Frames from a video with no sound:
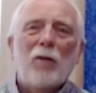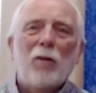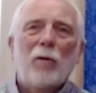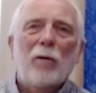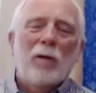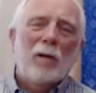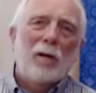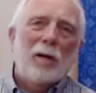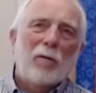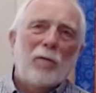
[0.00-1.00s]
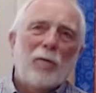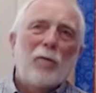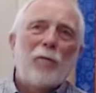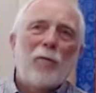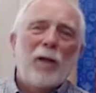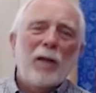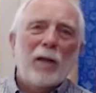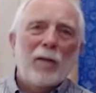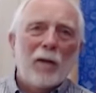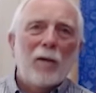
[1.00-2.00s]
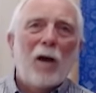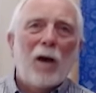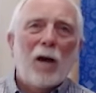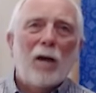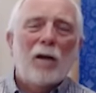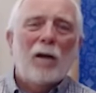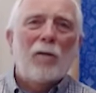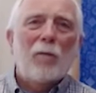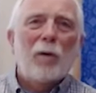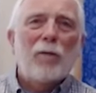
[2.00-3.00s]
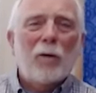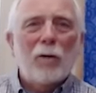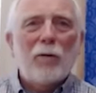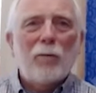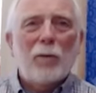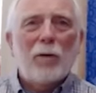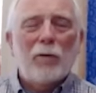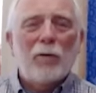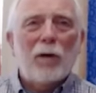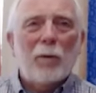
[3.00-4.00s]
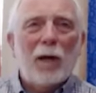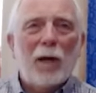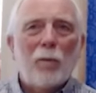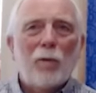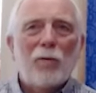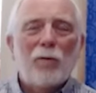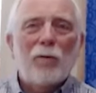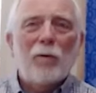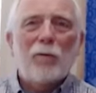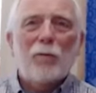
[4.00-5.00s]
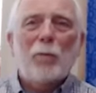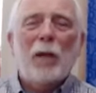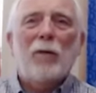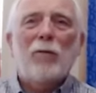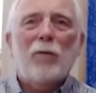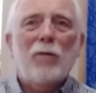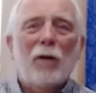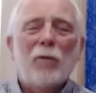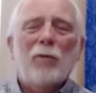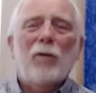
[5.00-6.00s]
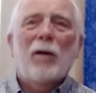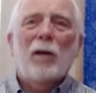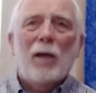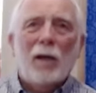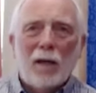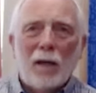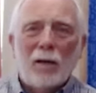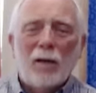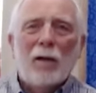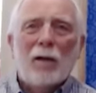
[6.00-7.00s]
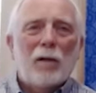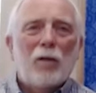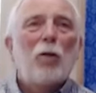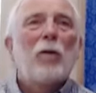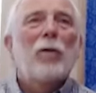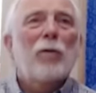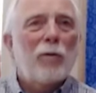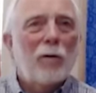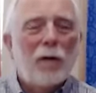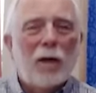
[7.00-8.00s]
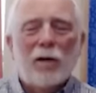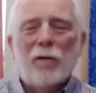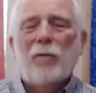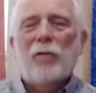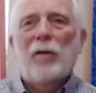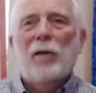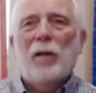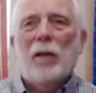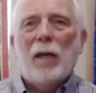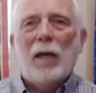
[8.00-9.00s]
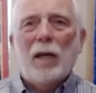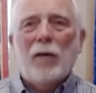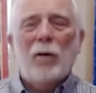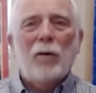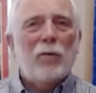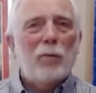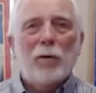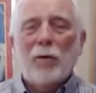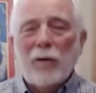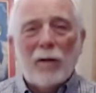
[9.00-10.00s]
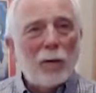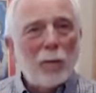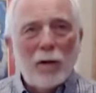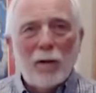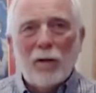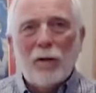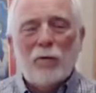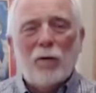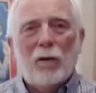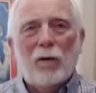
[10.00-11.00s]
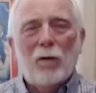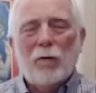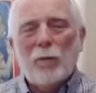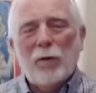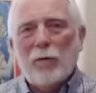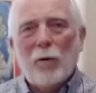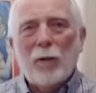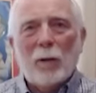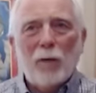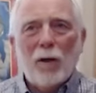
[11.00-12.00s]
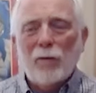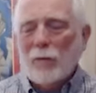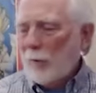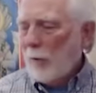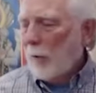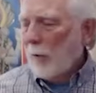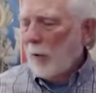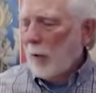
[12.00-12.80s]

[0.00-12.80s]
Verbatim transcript: you're fulfilling the law of what the Holy Spirit is all about, which is expansiveness and universal love. And the Holy Spirit is everywhere. It's the Holy Spirit's omnipresent. So